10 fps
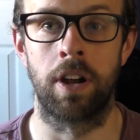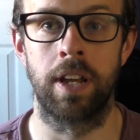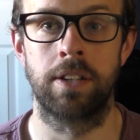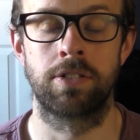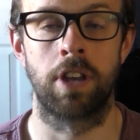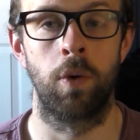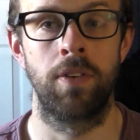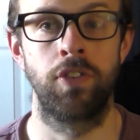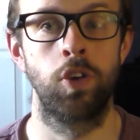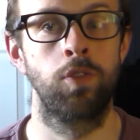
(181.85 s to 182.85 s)
on it. So
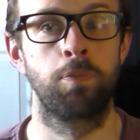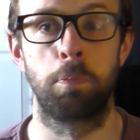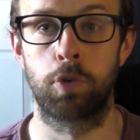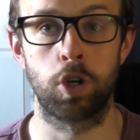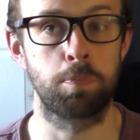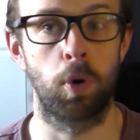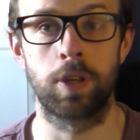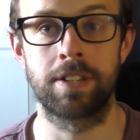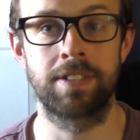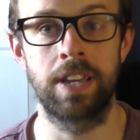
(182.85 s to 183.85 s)
if you've just
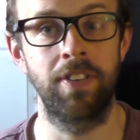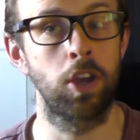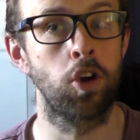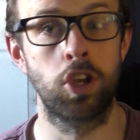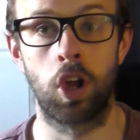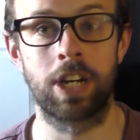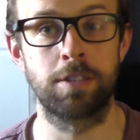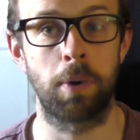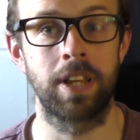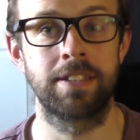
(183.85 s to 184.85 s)
bought this TV or you're looking
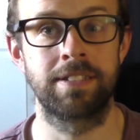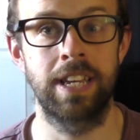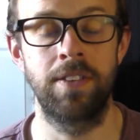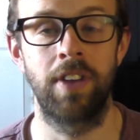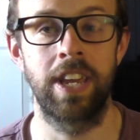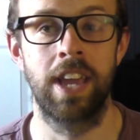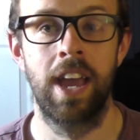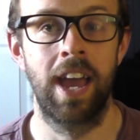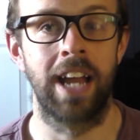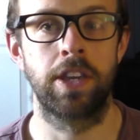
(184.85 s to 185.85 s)
to buy this TV
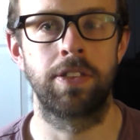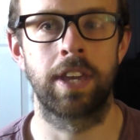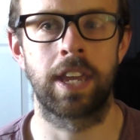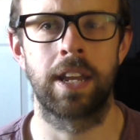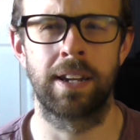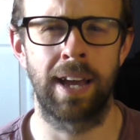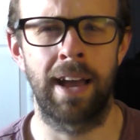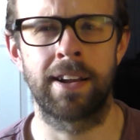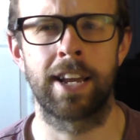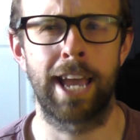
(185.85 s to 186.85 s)
and you're thinking,
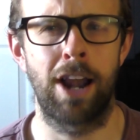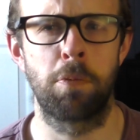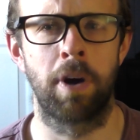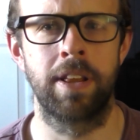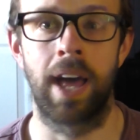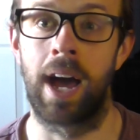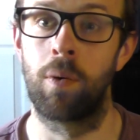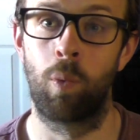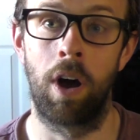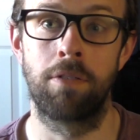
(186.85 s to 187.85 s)
how can I calibrate
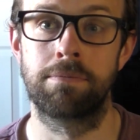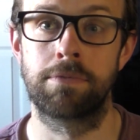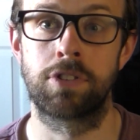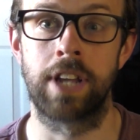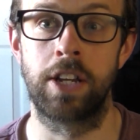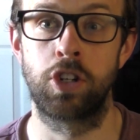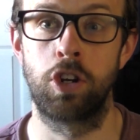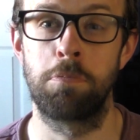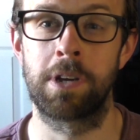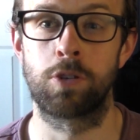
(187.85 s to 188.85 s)
that? Well, stay
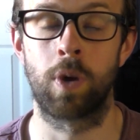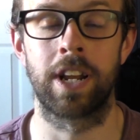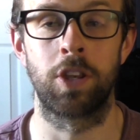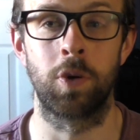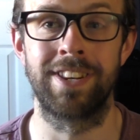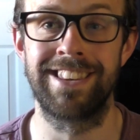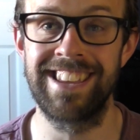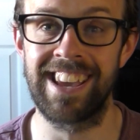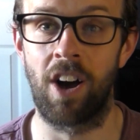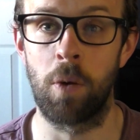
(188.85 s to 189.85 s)
tuned because we're going to do a
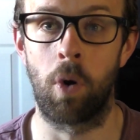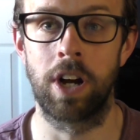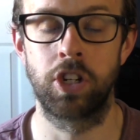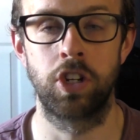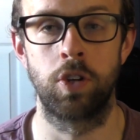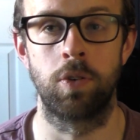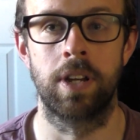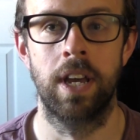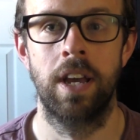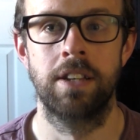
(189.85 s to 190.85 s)
DIY tune.
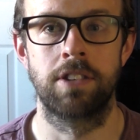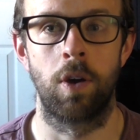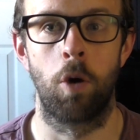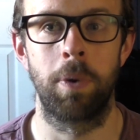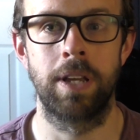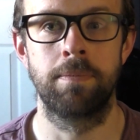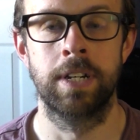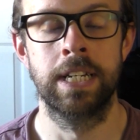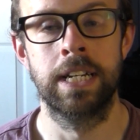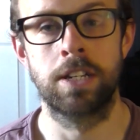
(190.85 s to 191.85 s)
So it'll be
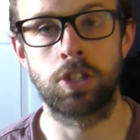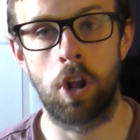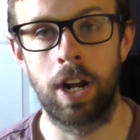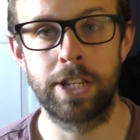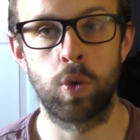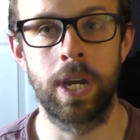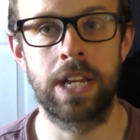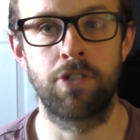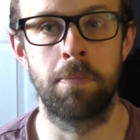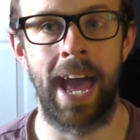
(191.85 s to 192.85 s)
slightly
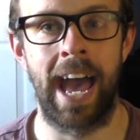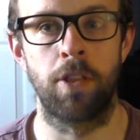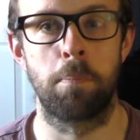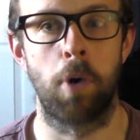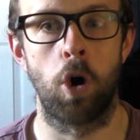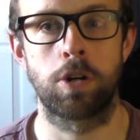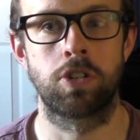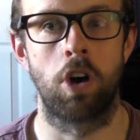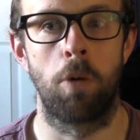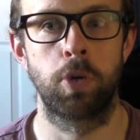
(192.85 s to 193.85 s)
tweaked from the
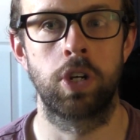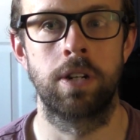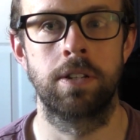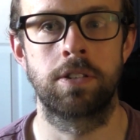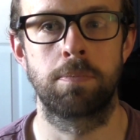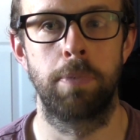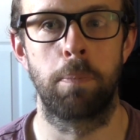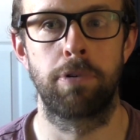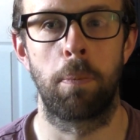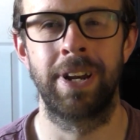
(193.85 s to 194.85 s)
out-the-box options,
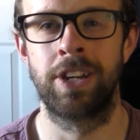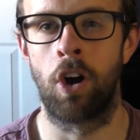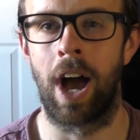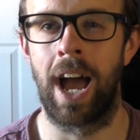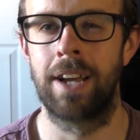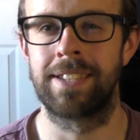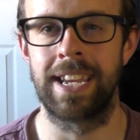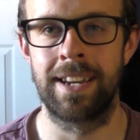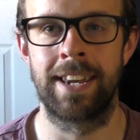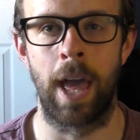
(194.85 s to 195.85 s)
but probably not as
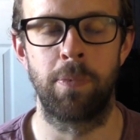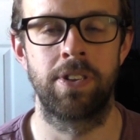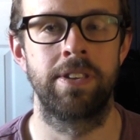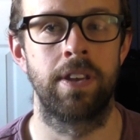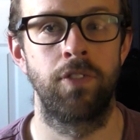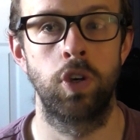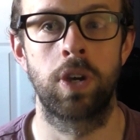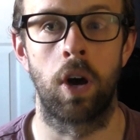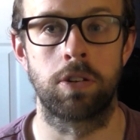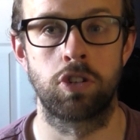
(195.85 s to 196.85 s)
in-depth as if you
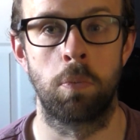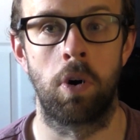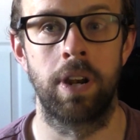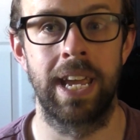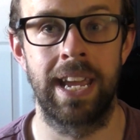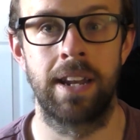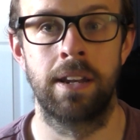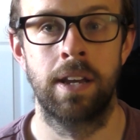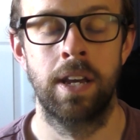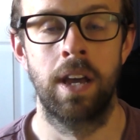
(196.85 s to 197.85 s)
got someone
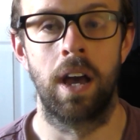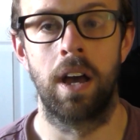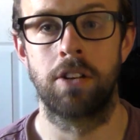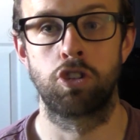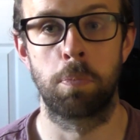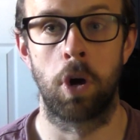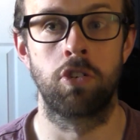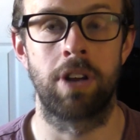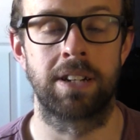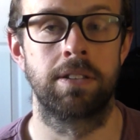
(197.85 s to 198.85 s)
in,
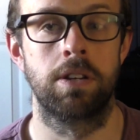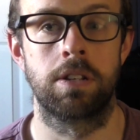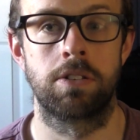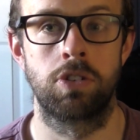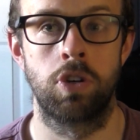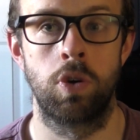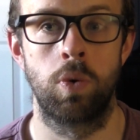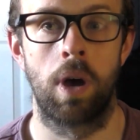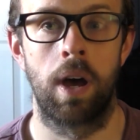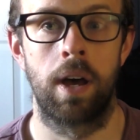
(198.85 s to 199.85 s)
subcontractor,
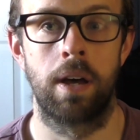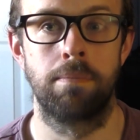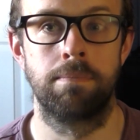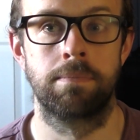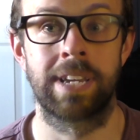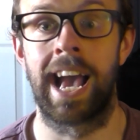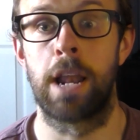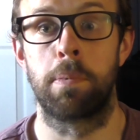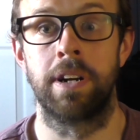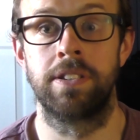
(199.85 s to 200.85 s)
to
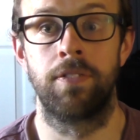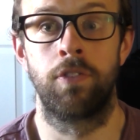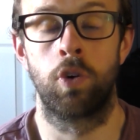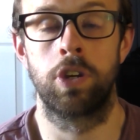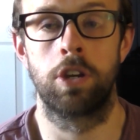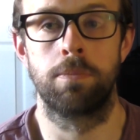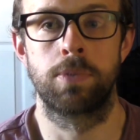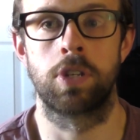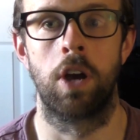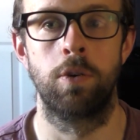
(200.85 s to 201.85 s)
calibrate it for you.
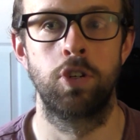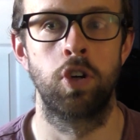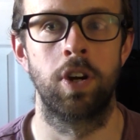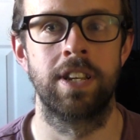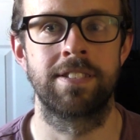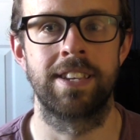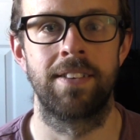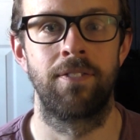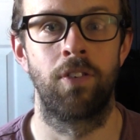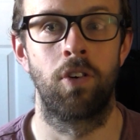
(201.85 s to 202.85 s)
So join us
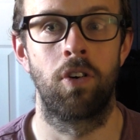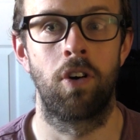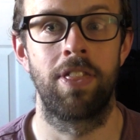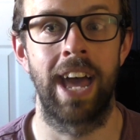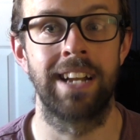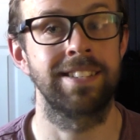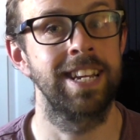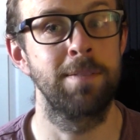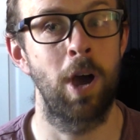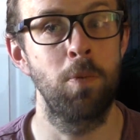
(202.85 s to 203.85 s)
for that
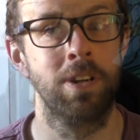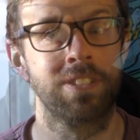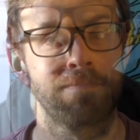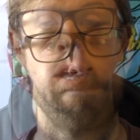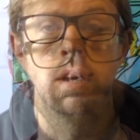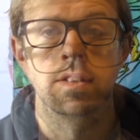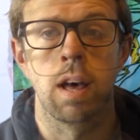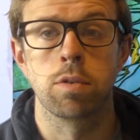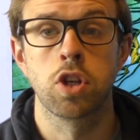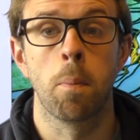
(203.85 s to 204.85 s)
in a moment. So
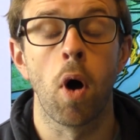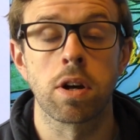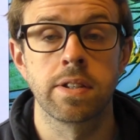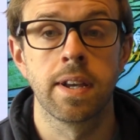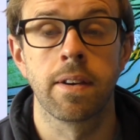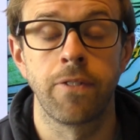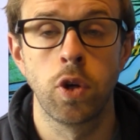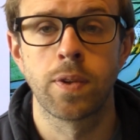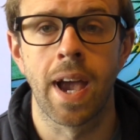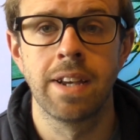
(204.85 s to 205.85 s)
that was the unboxing. A
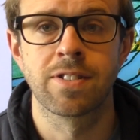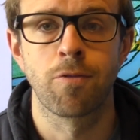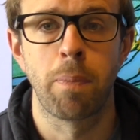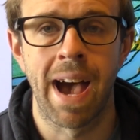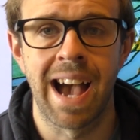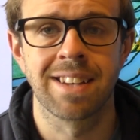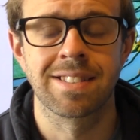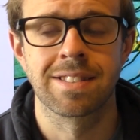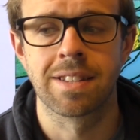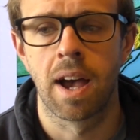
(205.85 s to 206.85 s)
few days have
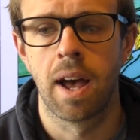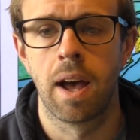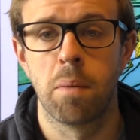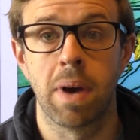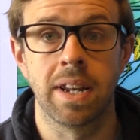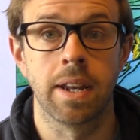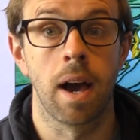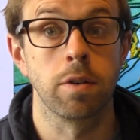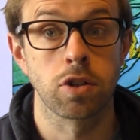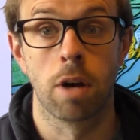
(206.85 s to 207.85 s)
passed, and
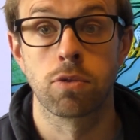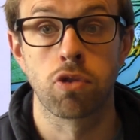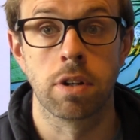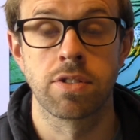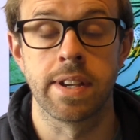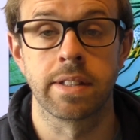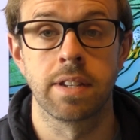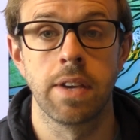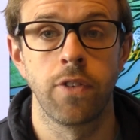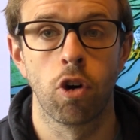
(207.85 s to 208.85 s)
now it's time to try and set the
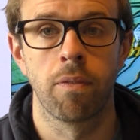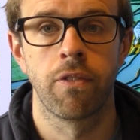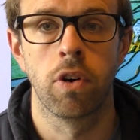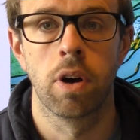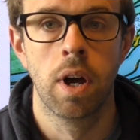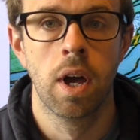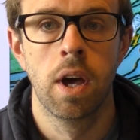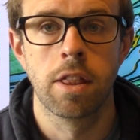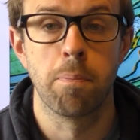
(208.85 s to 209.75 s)
TV up for the